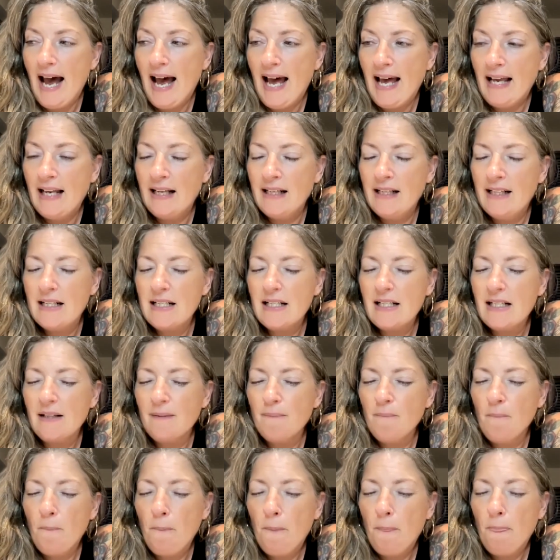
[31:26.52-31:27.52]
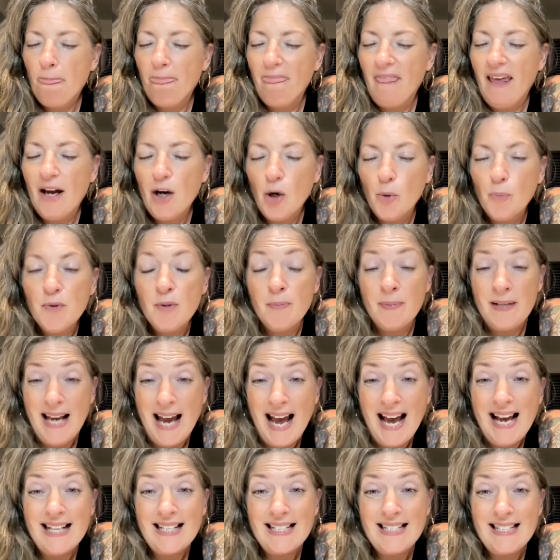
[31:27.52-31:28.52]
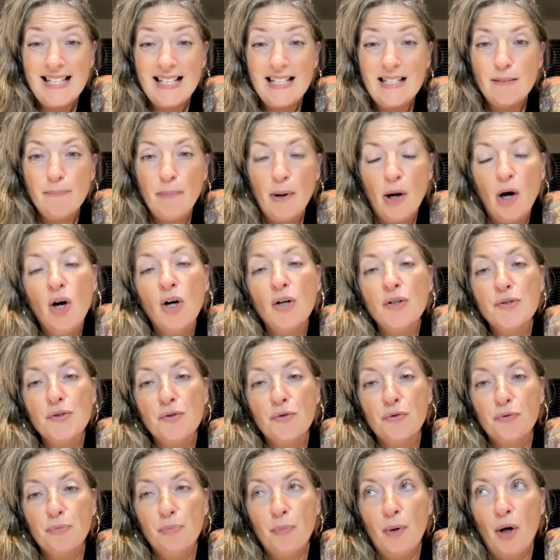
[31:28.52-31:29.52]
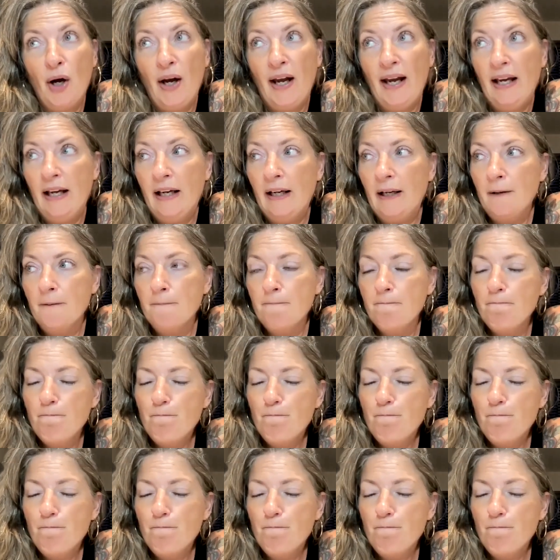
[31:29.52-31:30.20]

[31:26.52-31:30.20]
and helped me access parts of my,